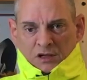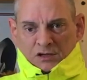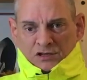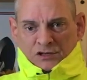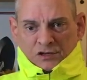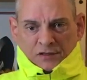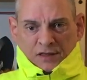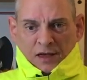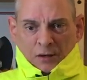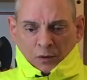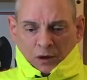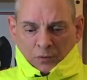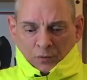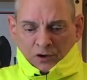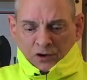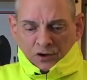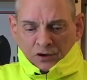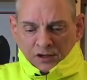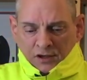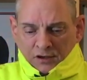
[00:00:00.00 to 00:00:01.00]
so that way
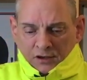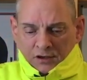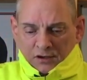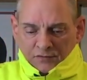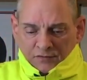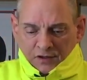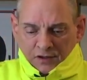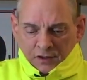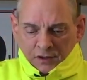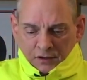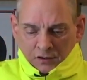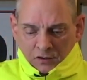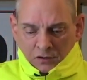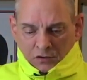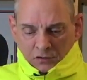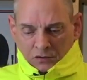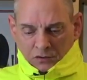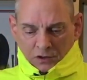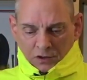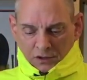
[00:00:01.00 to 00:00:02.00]
when you get in a
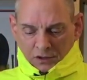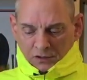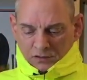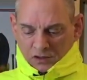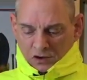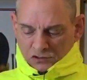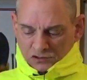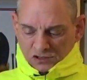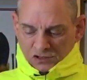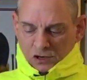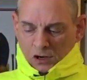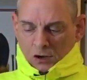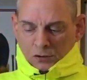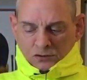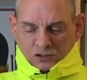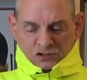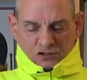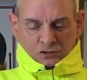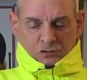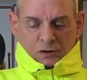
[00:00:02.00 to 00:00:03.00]
vehicle, there's
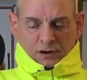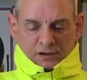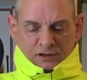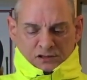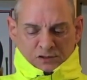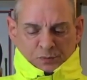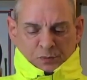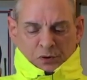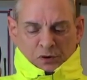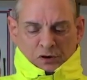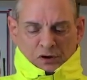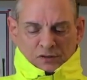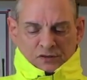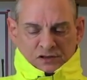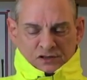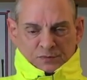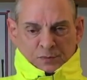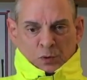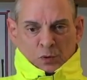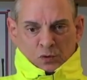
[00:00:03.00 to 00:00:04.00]
no stress put on
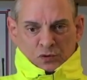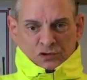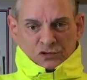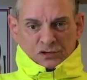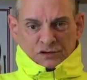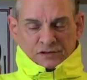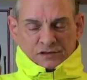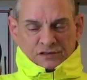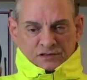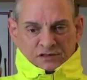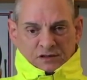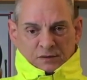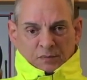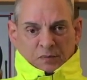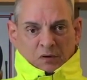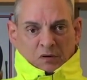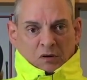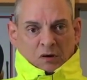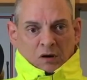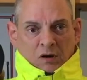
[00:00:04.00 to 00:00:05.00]
this portion of the
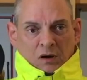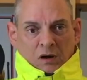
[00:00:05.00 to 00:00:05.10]
zipper.